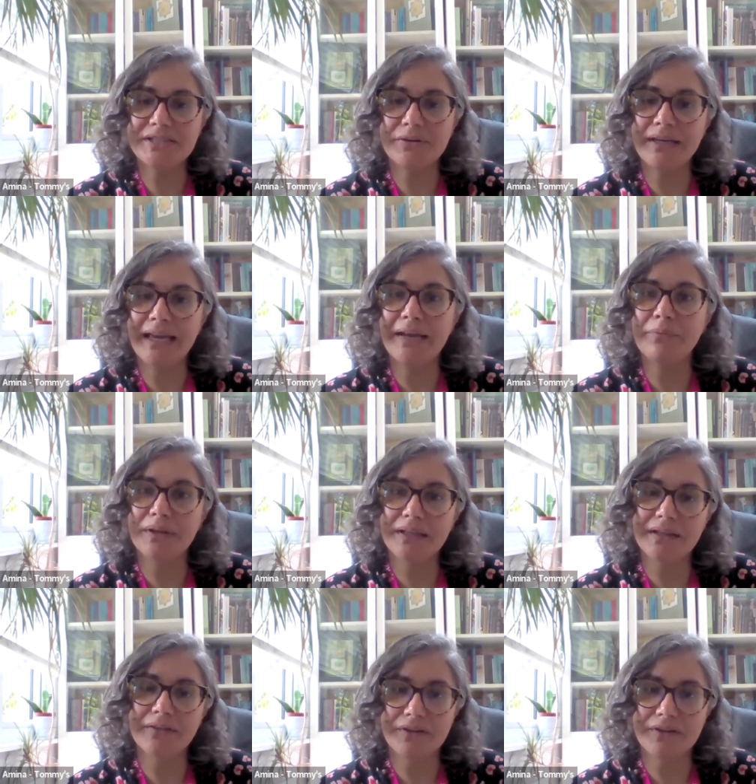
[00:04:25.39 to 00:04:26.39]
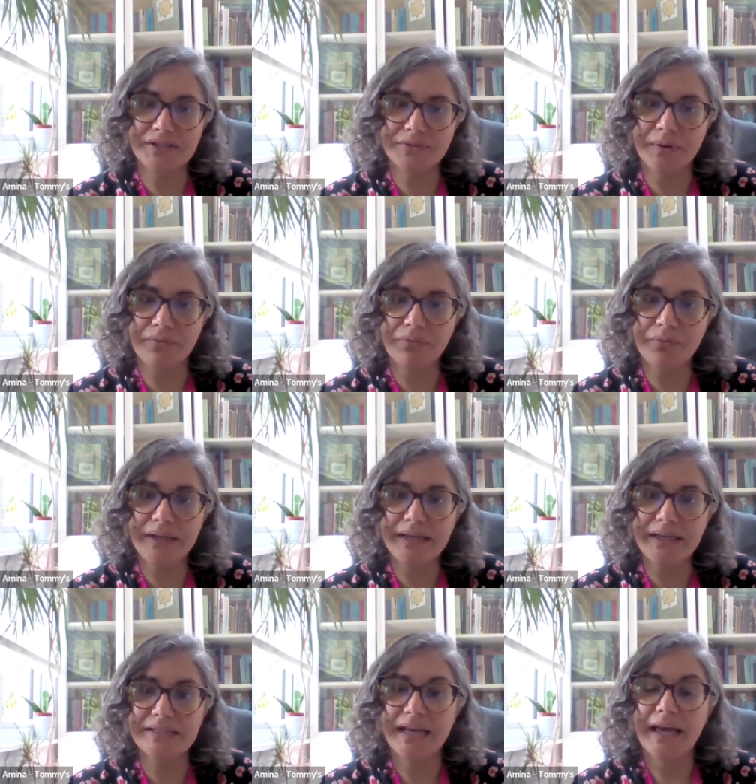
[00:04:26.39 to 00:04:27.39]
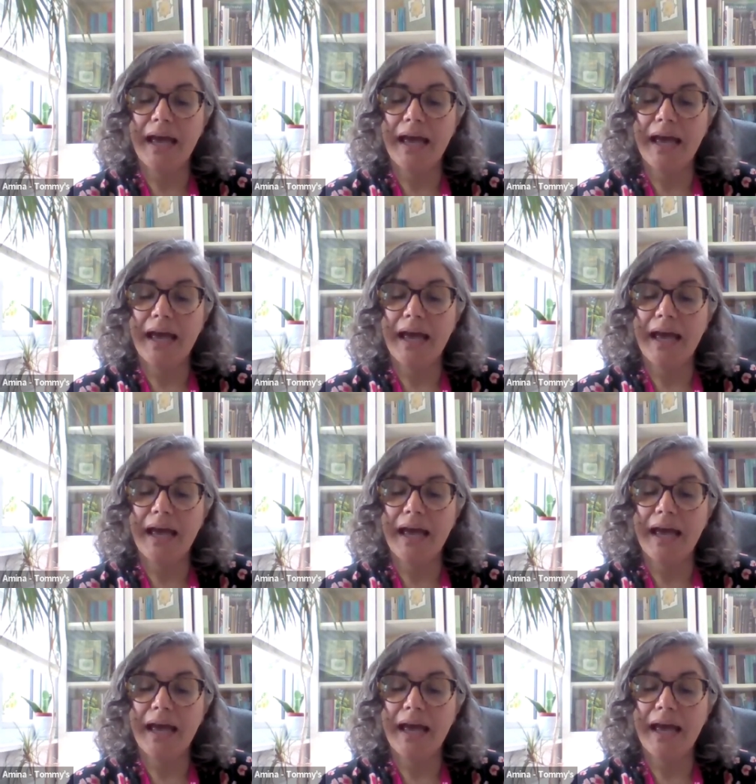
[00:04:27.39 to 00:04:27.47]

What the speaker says: So again, within the first 12 weeks,